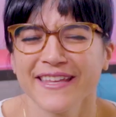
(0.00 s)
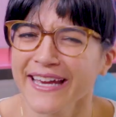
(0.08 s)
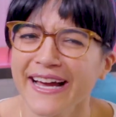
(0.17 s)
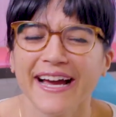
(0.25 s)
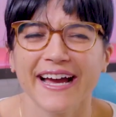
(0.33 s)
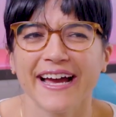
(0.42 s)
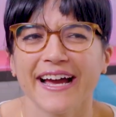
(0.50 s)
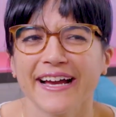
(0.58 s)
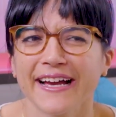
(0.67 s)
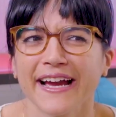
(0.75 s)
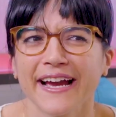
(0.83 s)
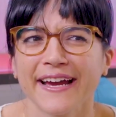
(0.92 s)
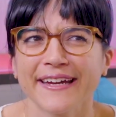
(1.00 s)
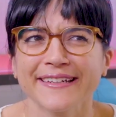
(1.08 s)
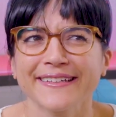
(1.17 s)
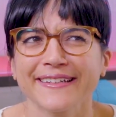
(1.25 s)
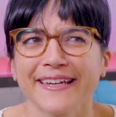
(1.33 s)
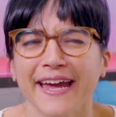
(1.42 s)
yeah,
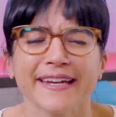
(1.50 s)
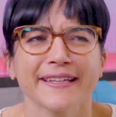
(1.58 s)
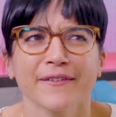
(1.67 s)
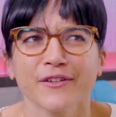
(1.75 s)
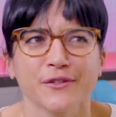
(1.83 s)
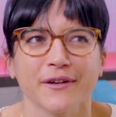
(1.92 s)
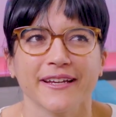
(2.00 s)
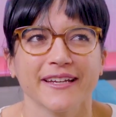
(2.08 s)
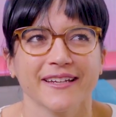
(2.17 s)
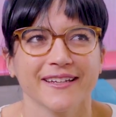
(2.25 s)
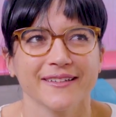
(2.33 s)
I'd love a drink.